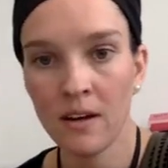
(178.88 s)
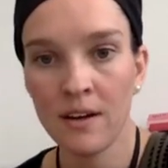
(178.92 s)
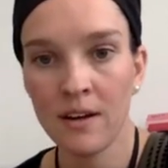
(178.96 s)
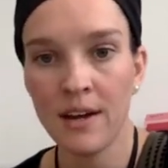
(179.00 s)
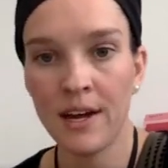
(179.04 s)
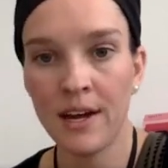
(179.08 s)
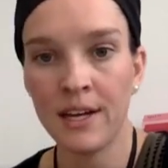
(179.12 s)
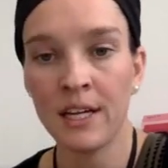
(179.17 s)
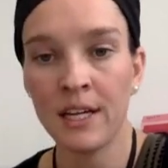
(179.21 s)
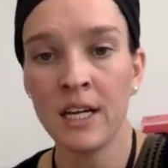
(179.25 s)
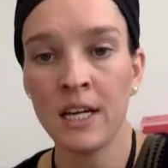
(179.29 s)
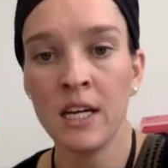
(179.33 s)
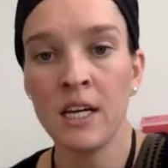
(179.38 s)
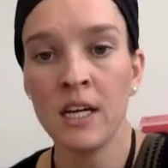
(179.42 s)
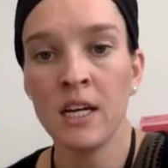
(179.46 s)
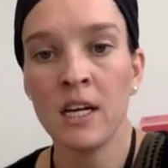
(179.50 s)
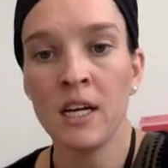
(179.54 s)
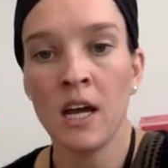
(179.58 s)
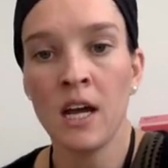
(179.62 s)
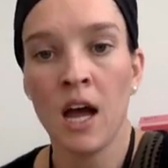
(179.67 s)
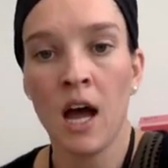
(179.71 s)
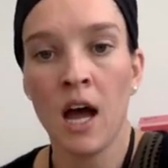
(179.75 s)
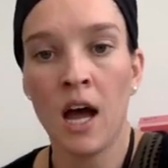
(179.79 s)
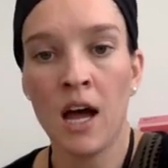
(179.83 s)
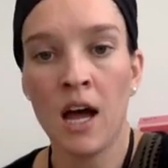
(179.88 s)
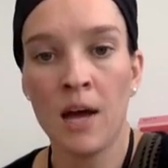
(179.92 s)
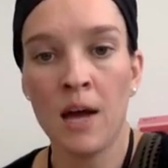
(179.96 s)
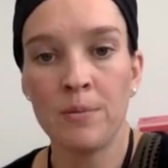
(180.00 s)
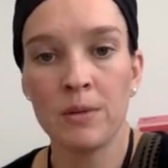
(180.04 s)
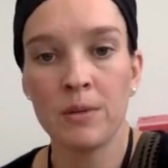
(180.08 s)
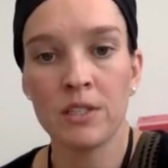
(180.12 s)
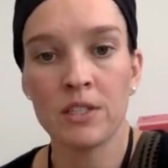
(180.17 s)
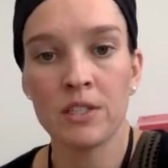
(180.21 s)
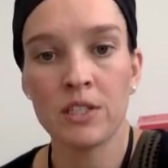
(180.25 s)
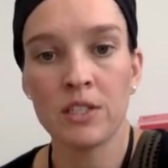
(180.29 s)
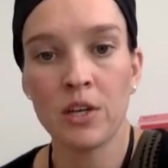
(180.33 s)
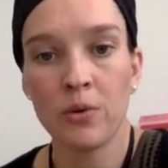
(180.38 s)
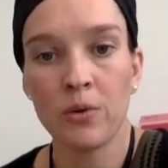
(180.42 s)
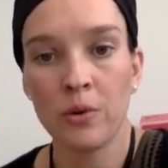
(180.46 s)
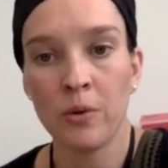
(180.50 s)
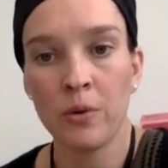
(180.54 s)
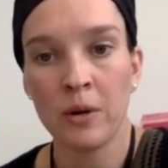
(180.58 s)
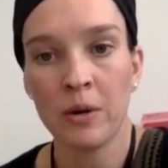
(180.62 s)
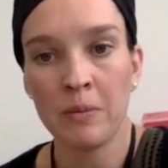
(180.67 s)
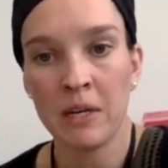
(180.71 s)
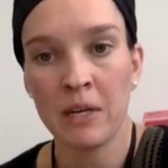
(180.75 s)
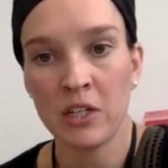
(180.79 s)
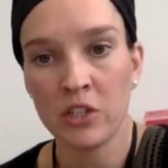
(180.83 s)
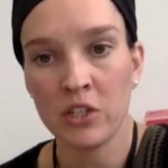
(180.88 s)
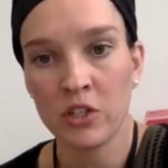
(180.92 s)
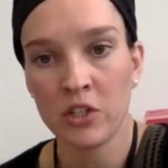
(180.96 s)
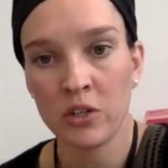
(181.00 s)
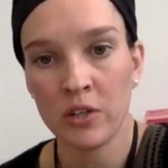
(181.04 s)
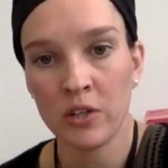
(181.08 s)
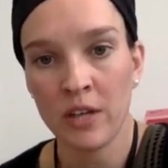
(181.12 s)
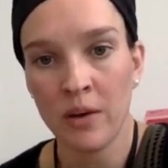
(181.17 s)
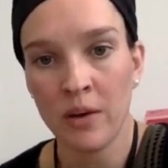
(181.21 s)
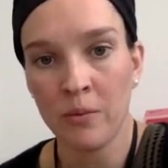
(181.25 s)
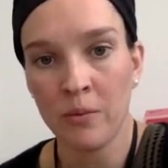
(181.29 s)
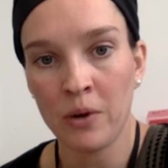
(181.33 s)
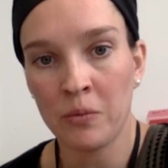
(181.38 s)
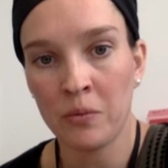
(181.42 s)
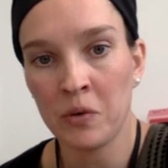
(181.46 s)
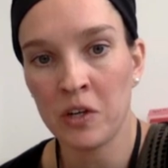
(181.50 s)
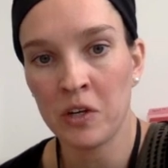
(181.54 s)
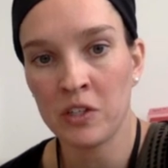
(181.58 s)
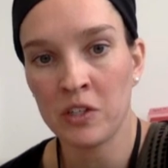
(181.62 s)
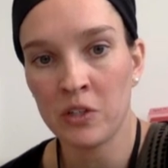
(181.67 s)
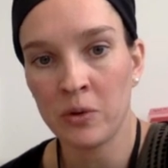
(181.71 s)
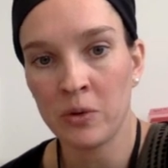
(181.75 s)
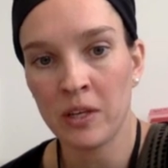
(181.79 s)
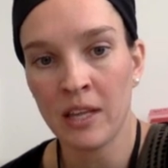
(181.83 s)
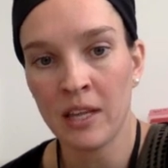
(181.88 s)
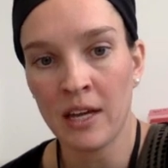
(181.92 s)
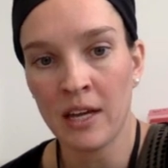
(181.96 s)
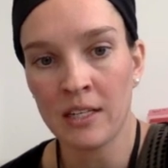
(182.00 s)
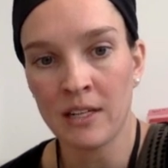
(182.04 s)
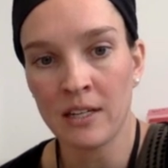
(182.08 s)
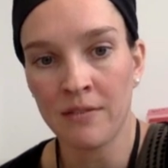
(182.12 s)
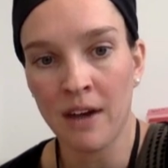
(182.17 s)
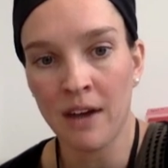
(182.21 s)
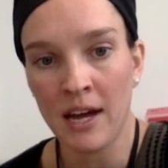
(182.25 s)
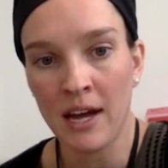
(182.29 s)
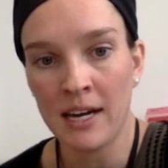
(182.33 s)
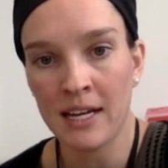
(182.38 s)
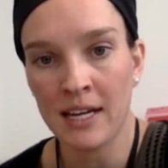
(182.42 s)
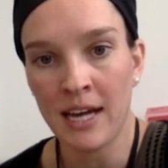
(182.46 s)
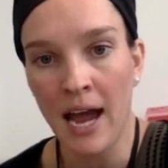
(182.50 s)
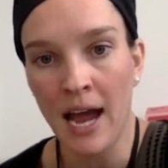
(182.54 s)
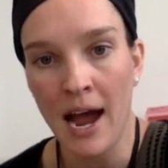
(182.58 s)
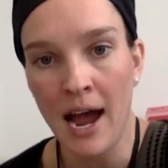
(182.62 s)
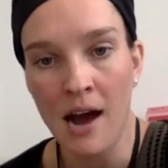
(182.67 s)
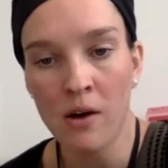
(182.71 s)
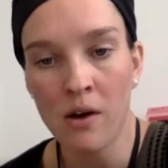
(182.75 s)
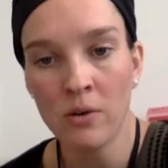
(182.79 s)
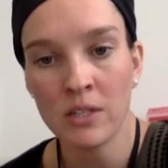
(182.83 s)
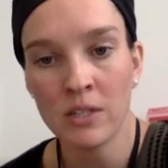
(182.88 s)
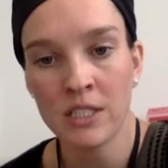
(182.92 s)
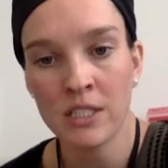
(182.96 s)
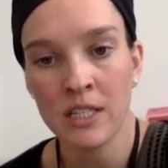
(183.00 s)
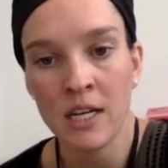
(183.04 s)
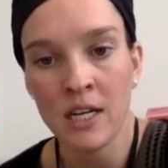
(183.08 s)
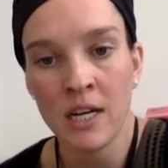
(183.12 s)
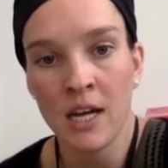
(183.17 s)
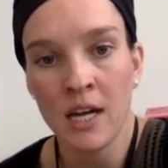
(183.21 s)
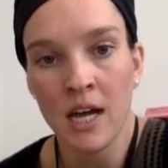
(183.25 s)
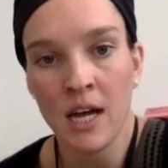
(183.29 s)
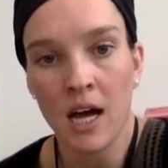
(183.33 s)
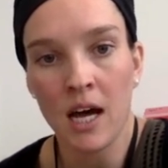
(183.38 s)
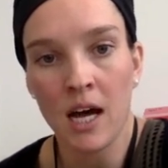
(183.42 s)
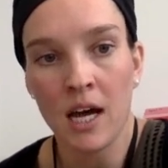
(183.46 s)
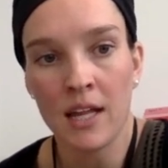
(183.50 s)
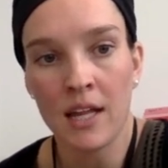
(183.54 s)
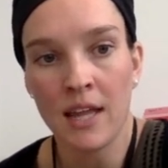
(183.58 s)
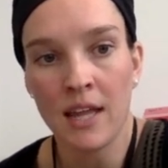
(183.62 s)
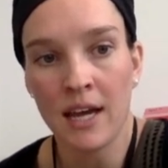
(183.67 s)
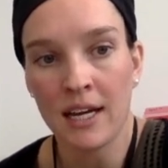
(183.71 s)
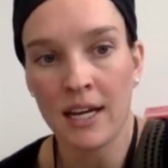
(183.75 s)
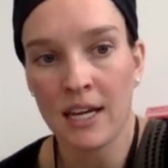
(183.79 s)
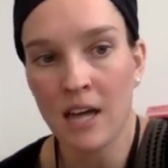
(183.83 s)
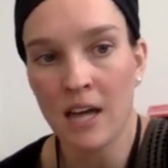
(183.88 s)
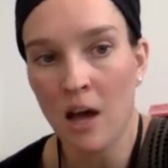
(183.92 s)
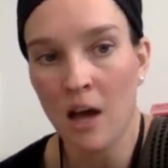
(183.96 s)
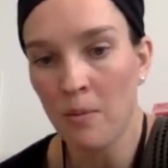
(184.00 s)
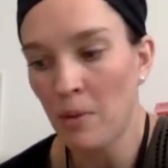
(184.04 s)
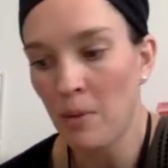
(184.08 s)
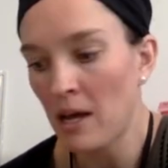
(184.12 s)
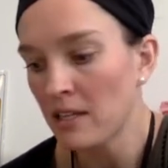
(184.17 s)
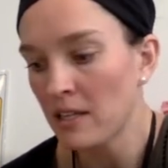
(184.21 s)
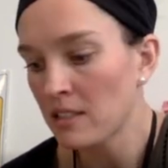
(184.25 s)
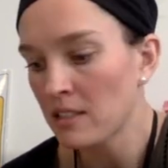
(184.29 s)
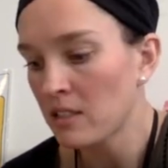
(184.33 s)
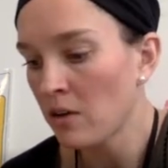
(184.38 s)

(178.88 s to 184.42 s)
Okay. So we want to make sure that we're doing that dividing out, that can help us.